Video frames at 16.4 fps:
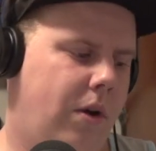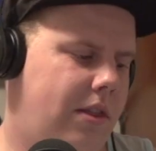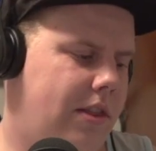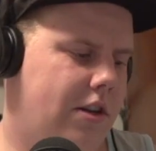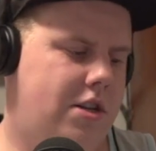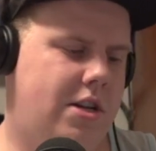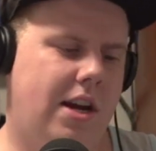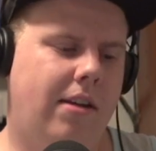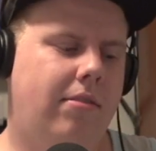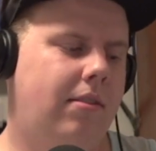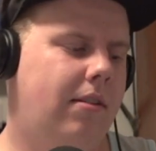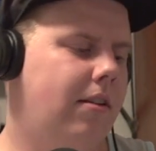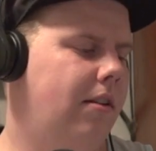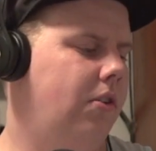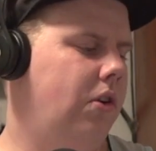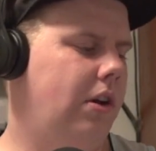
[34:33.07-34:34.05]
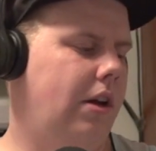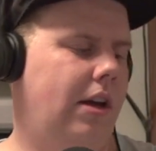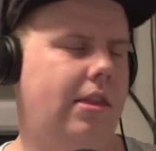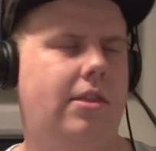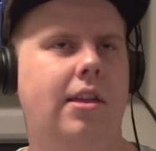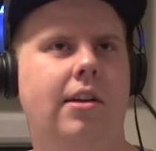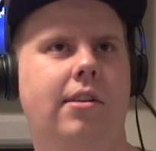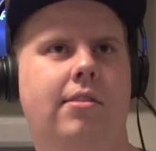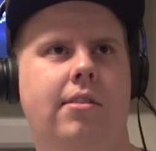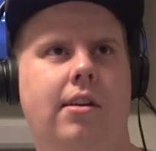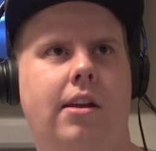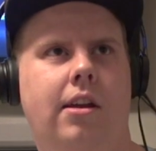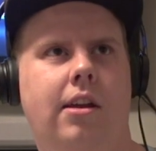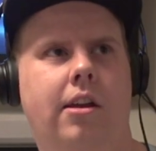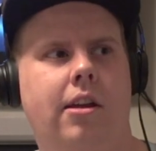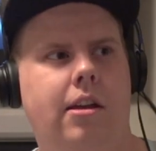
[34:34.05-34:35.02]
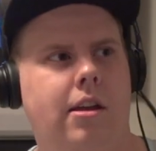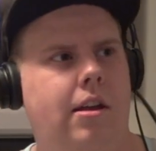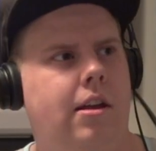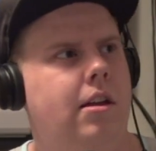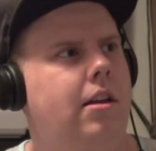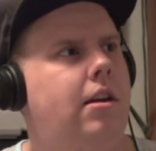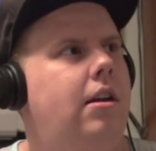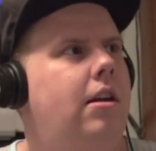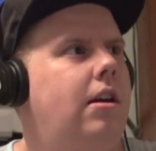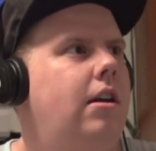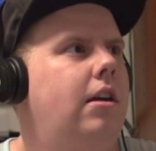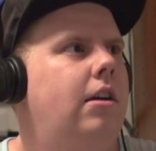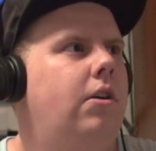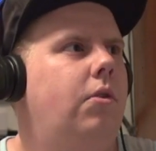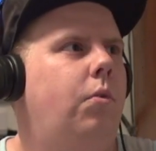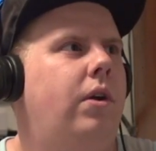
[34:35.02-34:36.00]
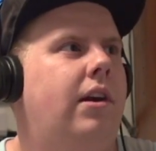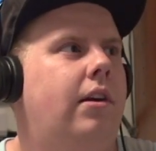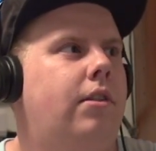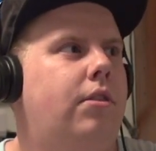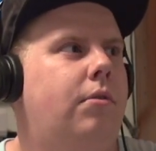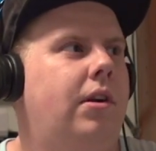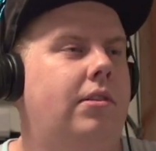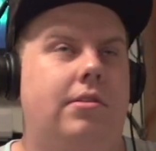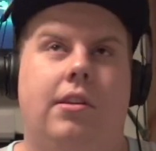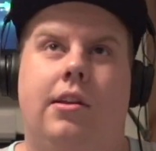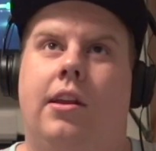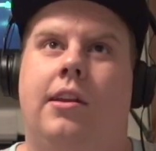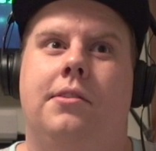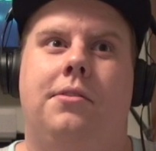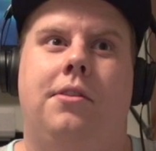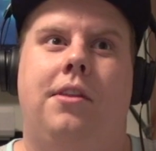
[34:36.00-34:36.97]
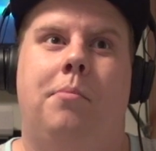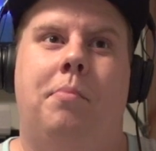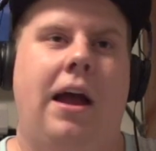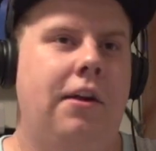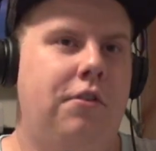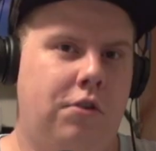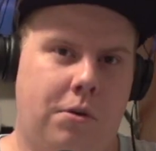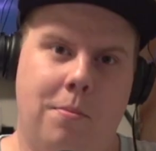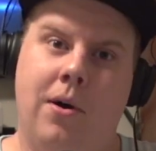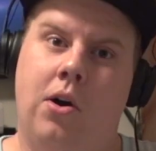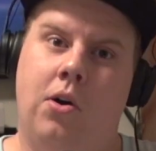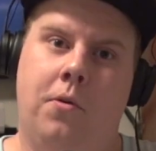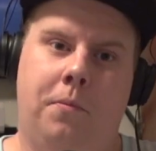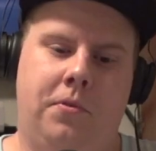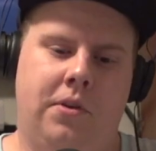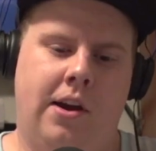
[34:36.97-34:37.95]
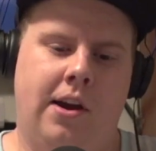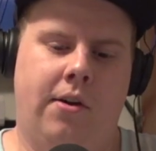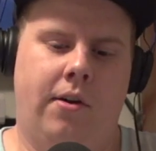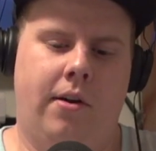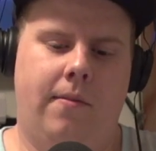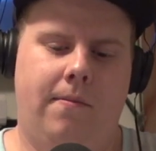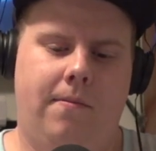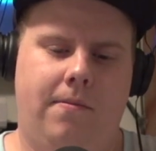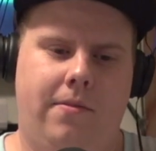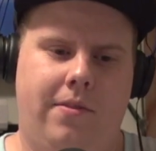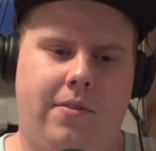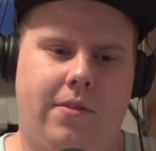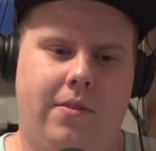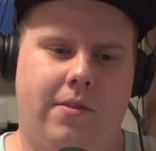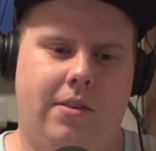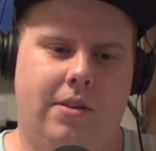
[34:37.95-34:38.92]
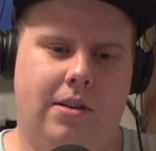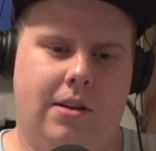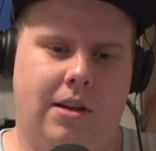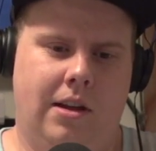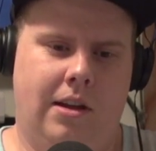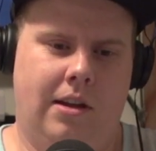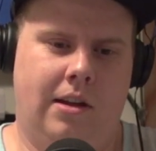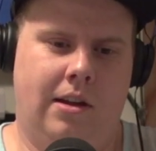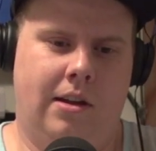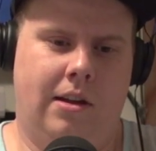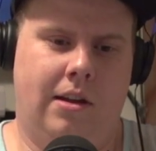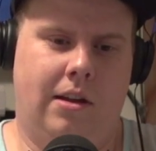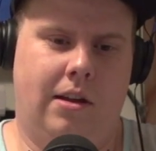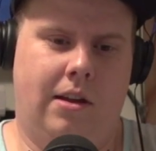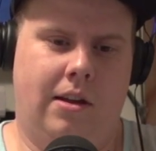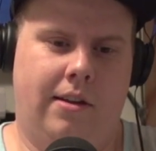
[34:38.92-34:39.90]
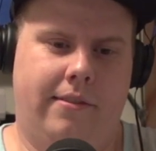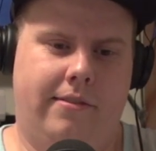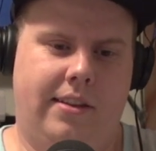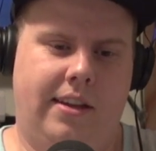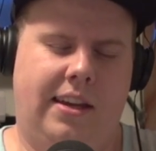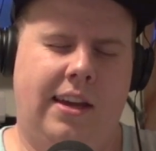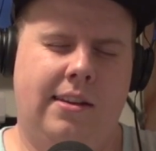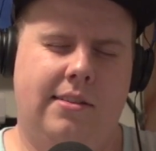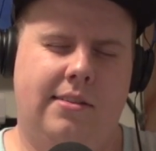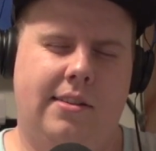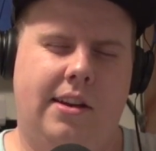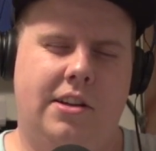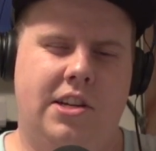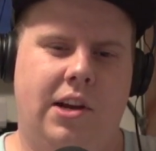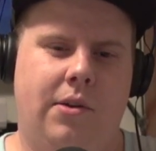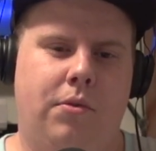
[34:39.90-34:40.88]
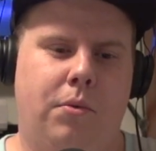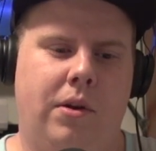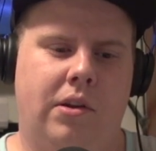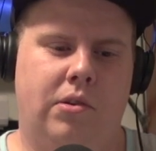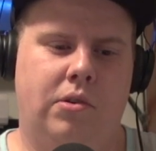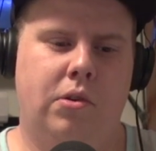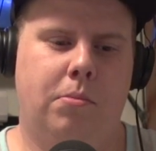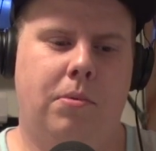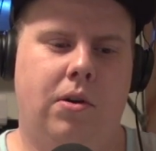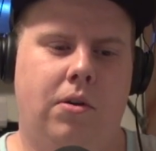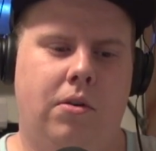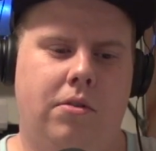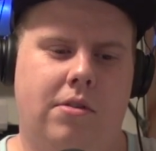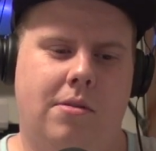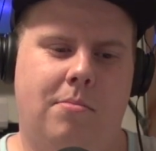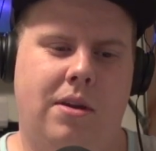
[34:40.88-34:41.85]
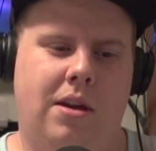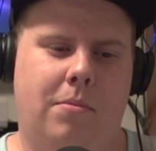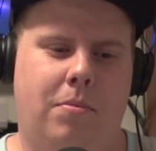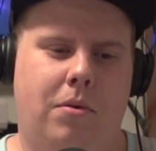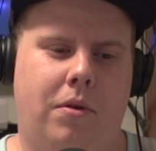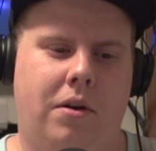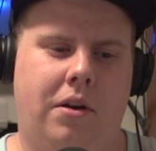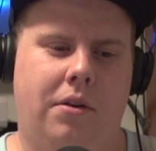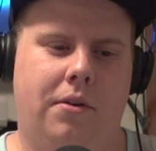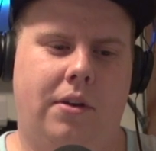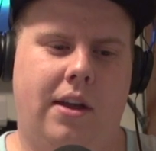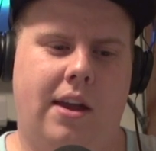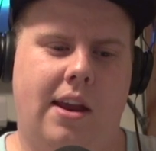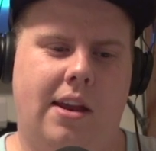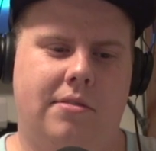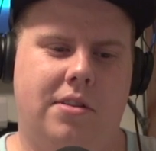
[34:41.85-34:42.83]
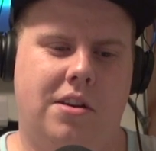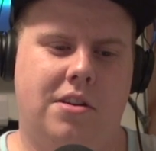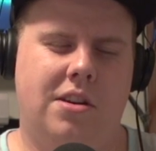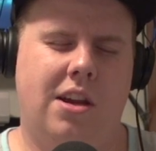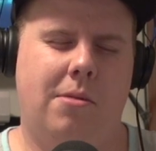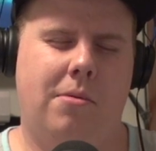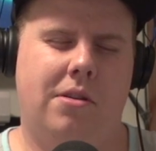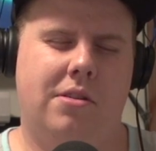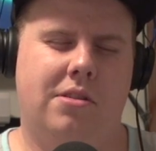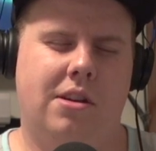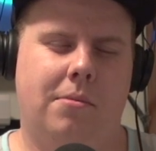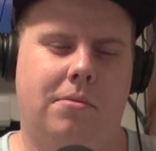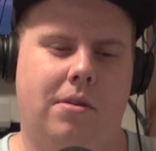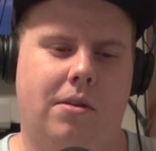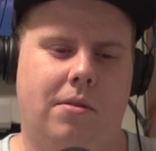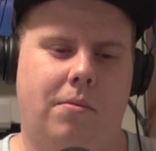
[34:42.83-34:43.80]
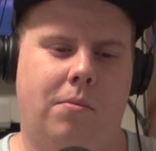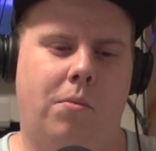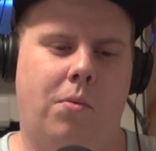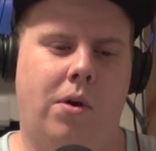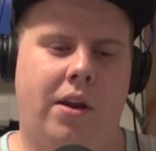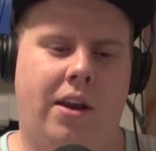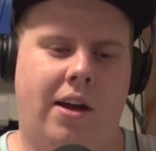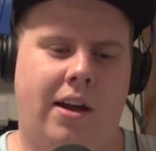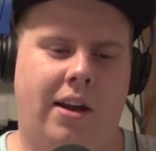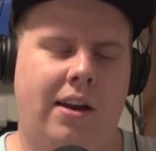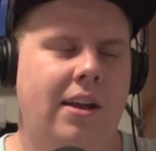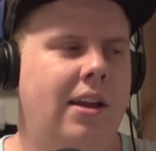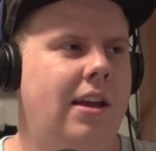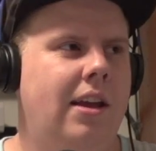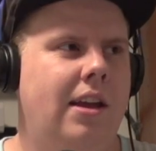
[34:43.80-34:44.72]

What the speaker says: the Chiefs, and thus we are thrusted into the Patrick Mahomes era of the Kansas City Chiefs winning Super Bowls and being perennial AFC championships and whatnot,